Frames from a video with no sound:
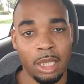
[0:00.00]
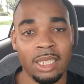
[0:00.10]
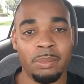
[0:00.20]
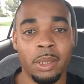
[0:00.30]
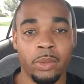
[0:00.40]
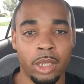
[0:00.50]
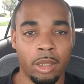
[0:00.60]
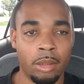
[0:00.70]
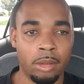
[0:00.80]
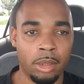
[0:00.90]
Let's be
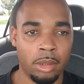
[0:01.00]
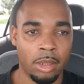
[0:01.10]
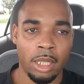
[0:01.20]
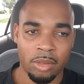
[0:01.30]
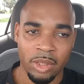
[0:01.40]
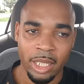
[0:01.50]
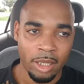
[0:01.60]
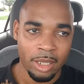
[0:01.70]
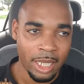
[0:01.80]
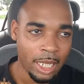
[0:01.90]
real. They
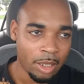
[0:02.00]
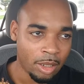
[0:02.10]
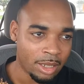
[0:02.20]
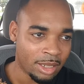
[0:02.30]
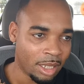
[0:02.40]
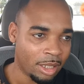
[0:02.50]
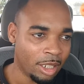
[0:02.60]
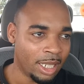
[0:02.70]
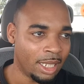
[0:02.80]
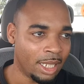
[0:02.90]
are not going to sit
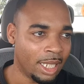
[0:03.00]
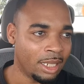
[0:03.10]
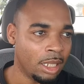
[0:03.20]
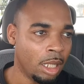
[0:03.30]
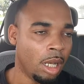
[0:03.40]
there and let